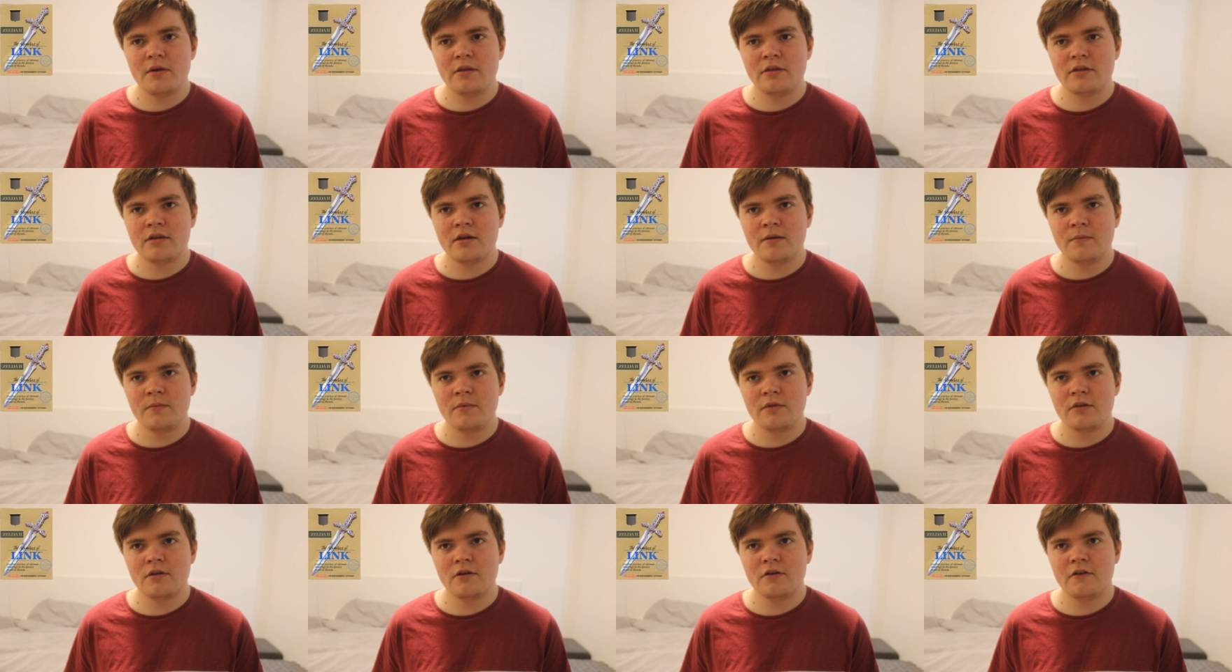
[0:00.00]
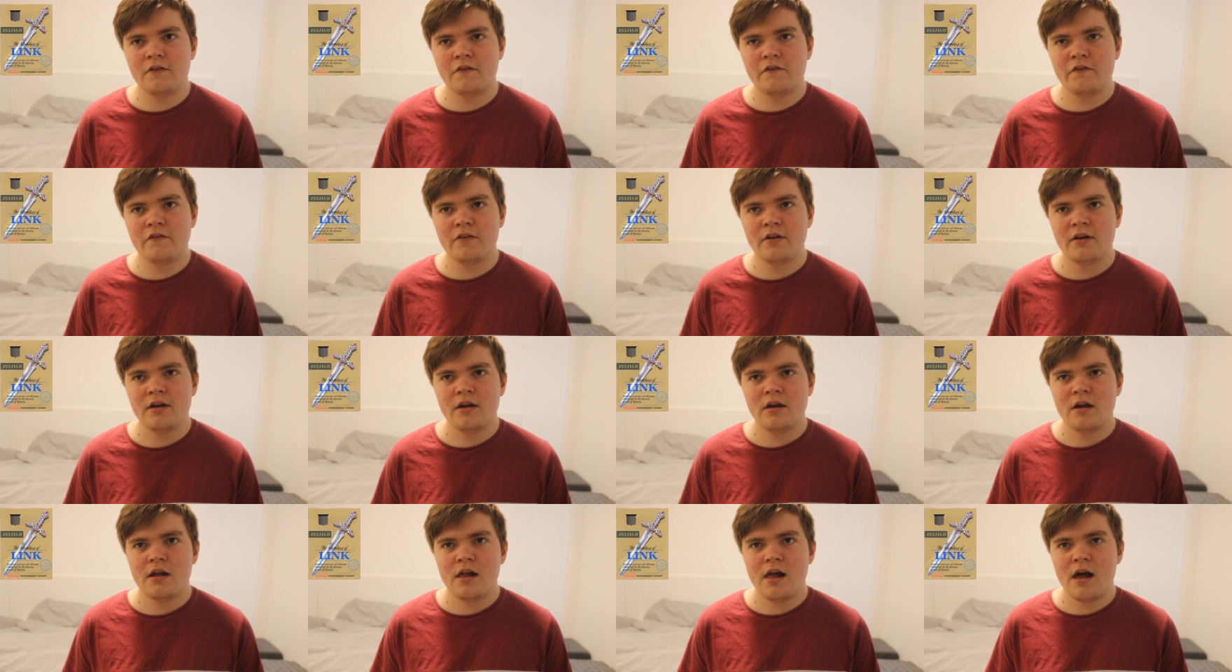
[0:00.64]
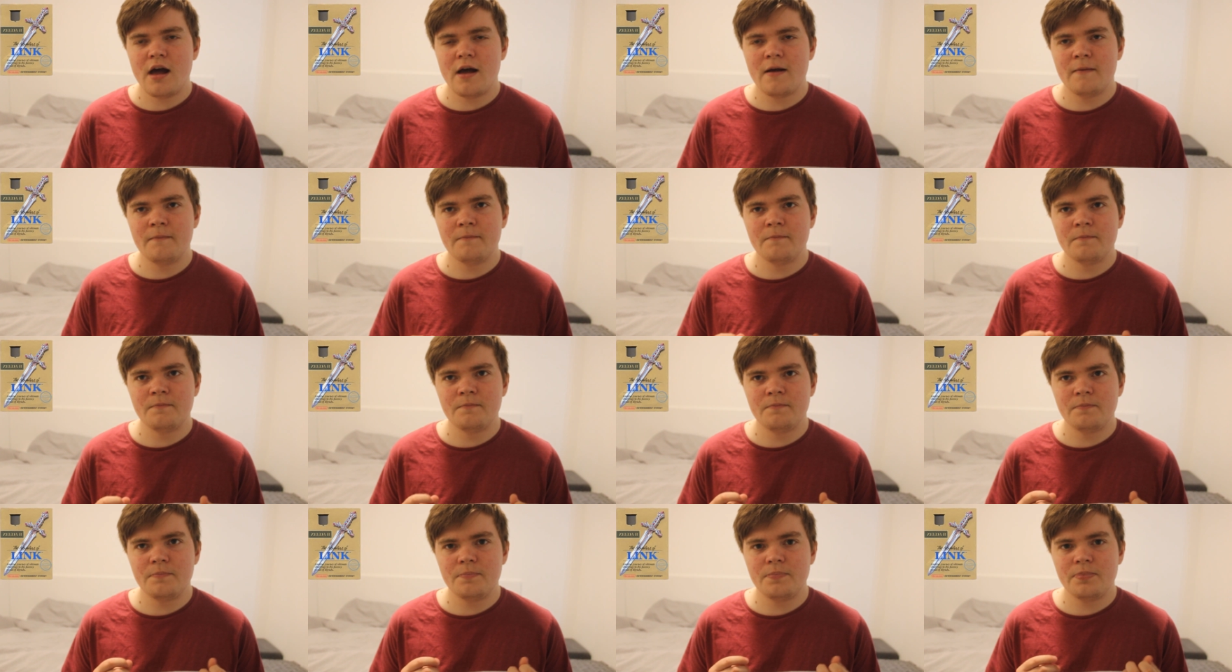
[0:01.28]
in terms of
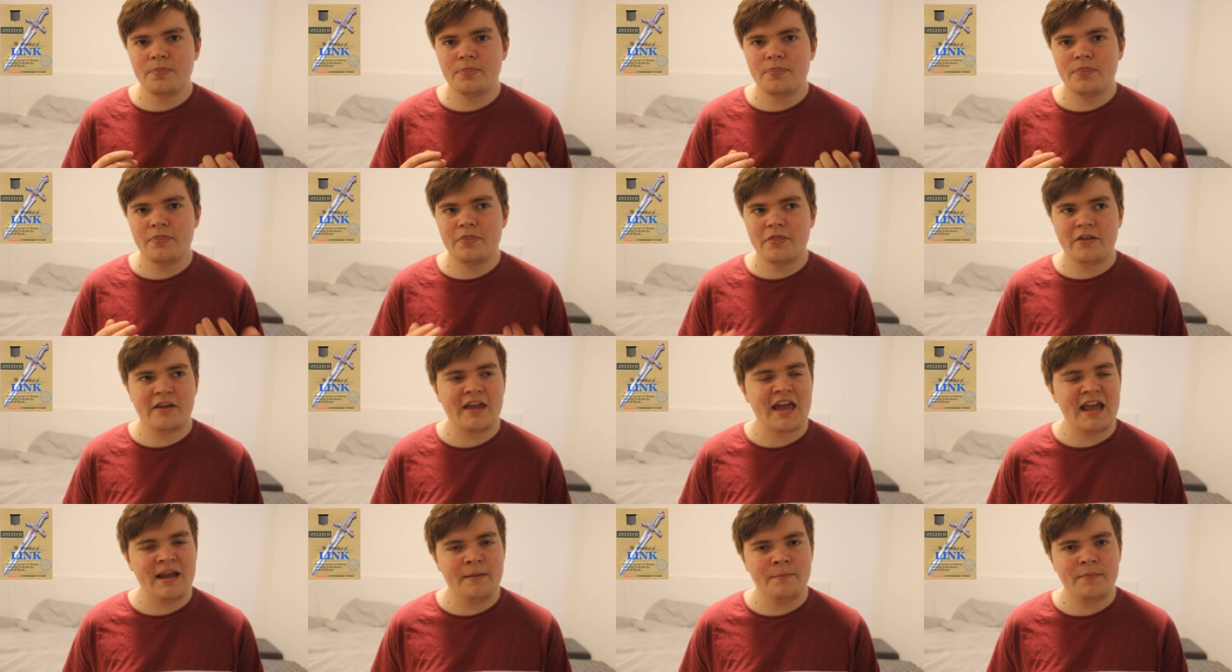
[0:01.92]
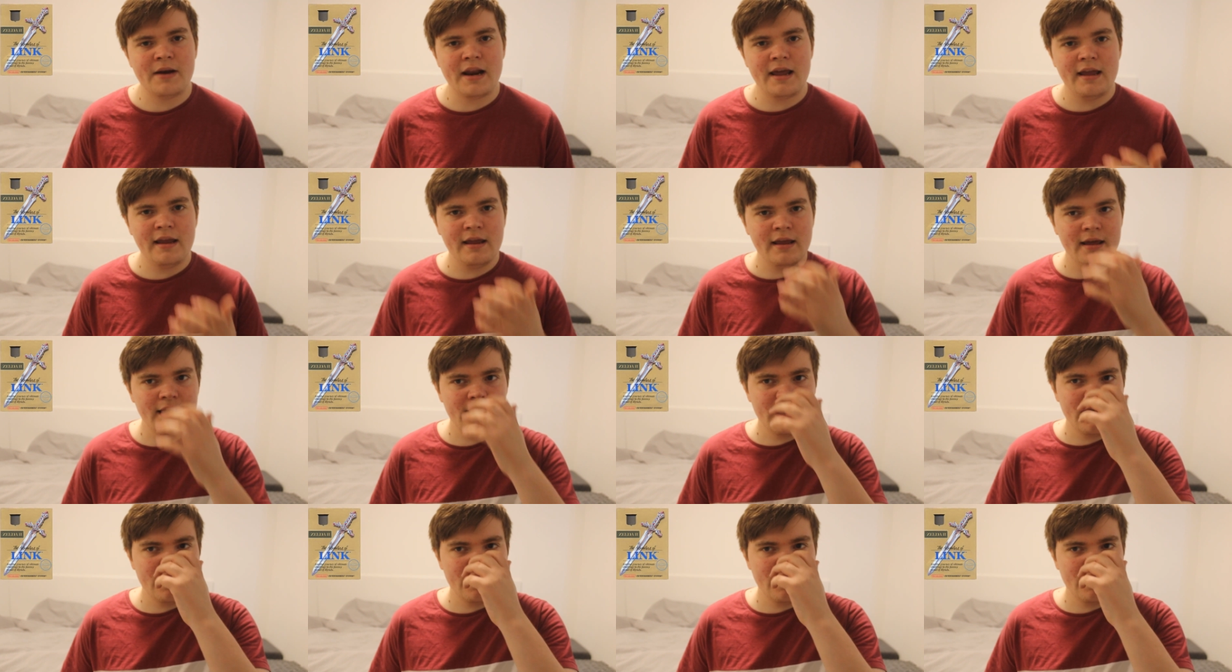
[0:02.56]
um, the gameplay,